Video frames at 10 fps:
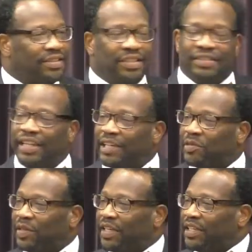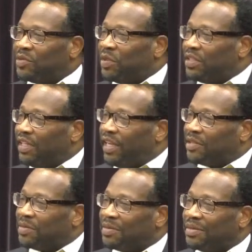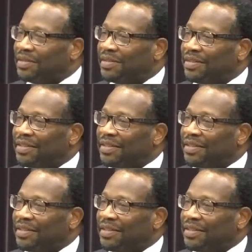This next one will get you. What's the next one?